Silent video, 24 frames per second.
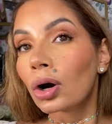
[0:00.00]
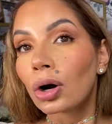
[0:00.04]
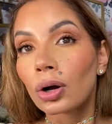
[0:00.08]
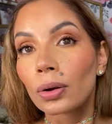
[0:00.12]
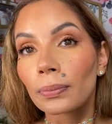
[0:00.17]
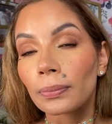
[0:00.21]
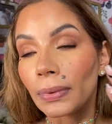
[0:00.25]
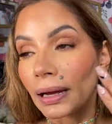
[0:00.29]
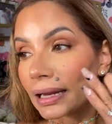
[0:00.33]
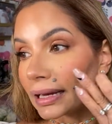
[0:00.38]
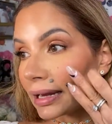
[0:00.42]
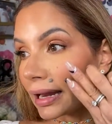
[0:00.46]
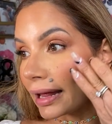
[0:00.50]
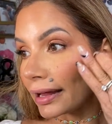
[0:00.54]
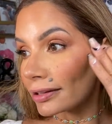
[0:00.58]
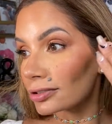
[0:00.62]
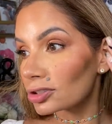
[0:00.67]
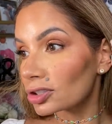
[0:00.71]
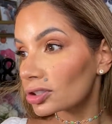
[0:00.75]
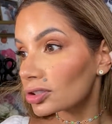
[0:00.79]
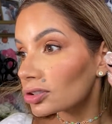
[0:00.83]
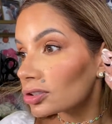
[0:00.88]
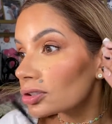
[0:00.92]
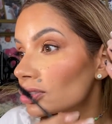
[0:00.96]
my
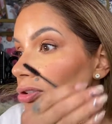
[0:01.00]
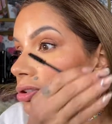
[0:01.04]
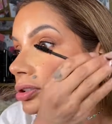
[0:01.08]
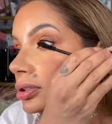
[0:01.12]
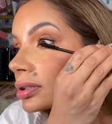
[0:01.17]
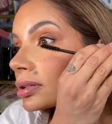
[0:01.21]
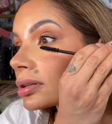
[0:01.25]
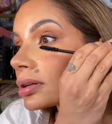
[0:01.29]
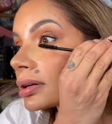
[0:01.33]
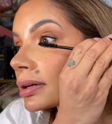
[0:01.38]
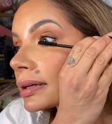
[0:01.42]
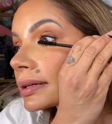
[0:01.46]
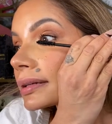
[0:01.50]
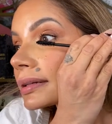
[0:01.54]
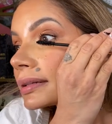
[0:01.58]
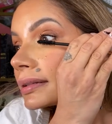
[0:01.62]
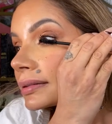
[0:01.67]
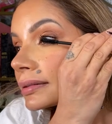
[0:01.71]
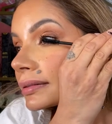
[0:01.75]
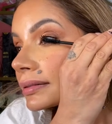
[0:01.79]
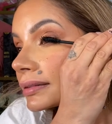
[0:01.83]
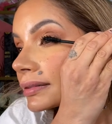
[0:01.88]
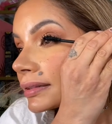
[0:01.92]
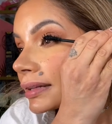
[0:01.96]
lashes look like
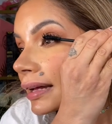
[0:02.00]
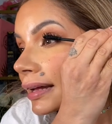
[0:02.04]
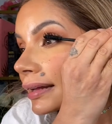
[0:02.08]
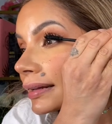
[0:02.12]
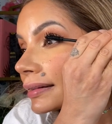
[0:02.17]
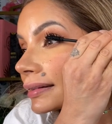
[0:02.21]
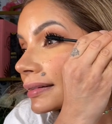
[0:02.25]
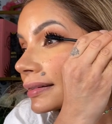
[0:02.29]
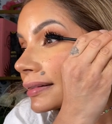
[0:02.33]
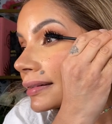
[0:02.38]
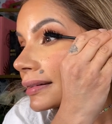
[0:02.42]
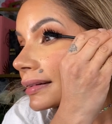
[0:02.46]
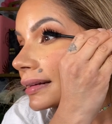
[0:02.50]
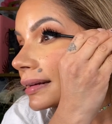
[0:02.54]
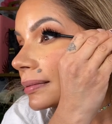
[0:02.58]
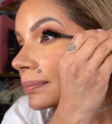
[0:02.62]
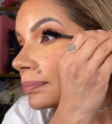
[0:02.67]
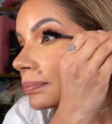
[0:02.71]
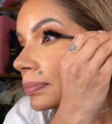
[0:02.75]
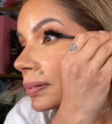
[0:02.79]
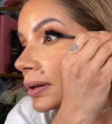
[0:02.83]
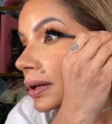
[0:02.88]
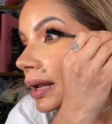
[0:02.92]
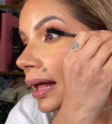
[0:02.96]
intensely
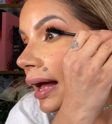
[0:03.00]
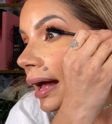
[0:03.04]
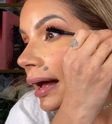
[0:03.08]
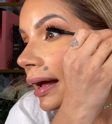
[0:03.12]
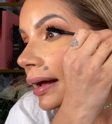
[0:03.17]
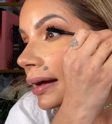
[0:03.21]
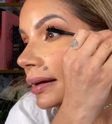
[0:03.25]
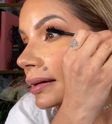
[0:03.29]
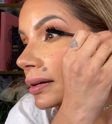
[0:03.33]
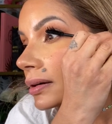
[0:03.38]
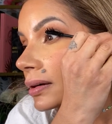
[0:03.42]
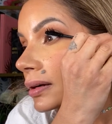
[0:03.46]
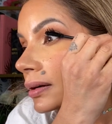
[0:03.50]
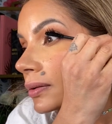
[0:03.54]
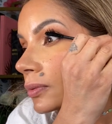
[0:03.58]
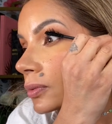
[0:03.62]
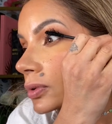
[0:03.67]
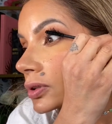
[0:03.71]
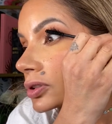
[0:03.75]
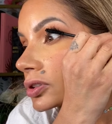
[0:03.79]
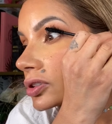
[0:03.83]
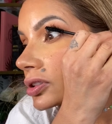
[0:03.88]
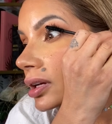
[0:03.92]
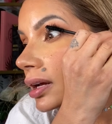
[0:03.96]
black,
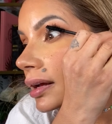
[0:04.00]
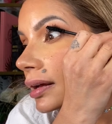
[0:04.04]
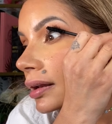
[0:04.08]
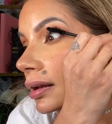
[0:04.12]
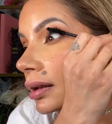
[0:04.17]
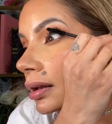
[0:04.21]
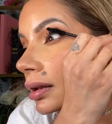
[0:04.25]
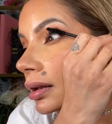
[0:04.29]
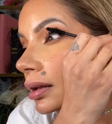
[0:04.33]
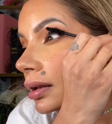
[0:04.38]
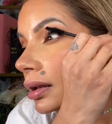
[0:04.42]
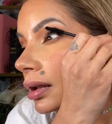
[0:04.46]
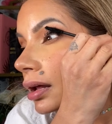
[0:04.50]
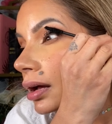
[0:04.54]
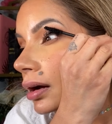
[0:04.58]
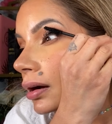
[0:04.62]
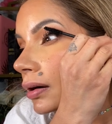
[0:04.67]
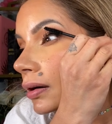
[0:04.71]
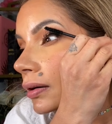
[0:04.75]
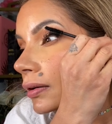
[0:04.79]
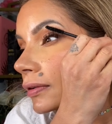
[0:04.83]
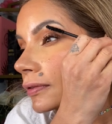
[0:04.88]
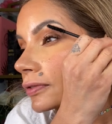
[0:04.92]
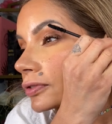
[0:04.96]
which I
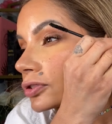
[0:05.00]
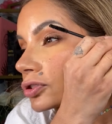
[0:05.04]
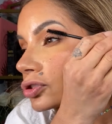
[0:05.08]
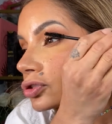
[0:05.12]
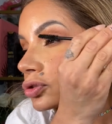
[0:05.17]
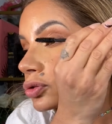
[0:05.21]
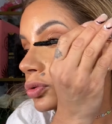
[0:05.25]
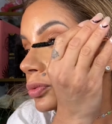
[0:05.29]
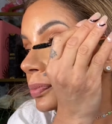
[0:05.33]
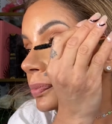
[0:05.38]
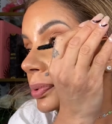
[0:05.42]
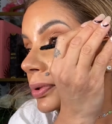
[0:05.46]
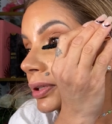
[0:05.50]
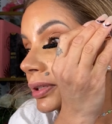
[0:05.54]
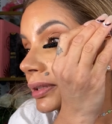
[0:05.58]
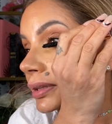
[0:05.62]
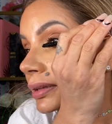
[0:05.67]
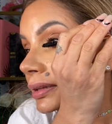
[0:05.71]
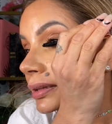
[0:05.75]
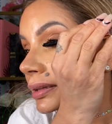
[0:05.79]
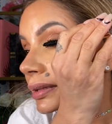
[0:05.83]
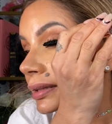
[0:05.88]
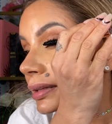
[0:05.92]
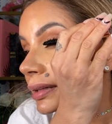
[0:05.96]
love. Super
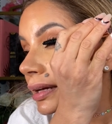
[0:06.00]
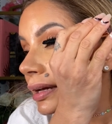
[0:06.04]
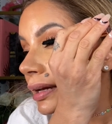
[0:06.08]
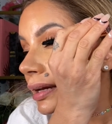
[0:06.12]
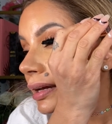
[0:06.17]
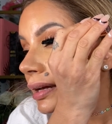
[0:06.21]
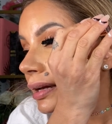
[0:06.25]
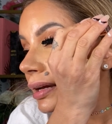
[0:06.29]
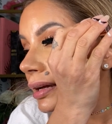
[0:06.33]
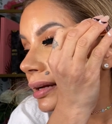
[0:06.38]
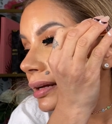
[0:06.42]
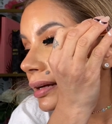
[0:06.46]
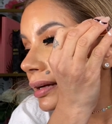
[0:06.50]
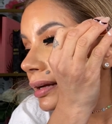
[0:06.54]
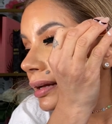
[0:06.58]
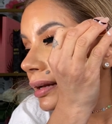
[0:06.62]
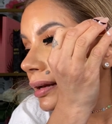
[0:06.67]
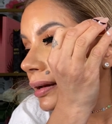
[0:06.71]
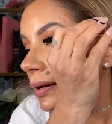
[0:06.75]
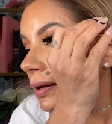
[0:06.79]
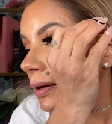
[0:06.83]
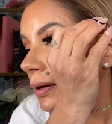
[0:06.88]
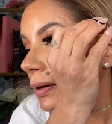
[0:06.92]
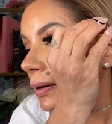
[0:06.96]
thick
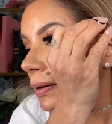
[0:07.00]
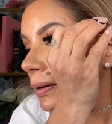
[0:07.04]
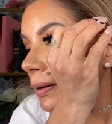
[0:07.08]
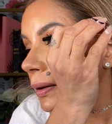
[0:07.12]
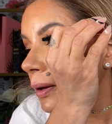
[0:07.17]
and